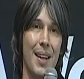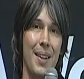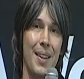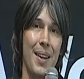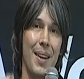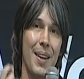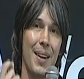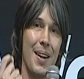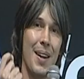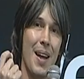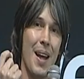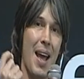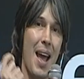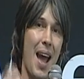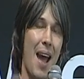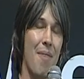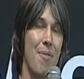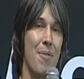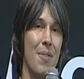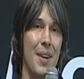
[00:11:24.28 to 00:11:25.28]
that
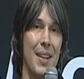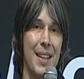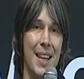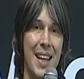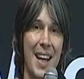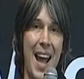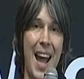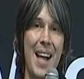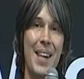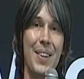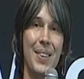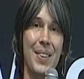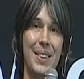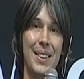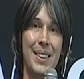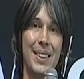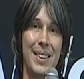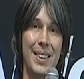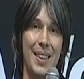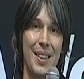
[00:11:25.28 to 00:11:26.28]
everything
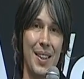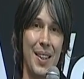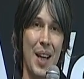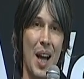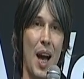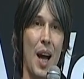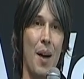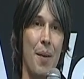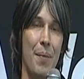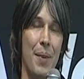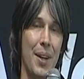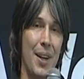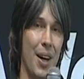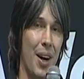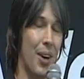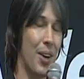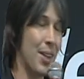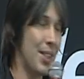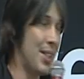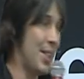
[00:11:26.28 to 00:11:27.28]
else carbon,
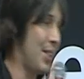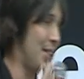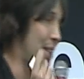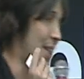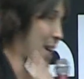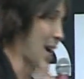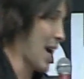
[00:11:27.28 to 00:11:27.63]
oxygen,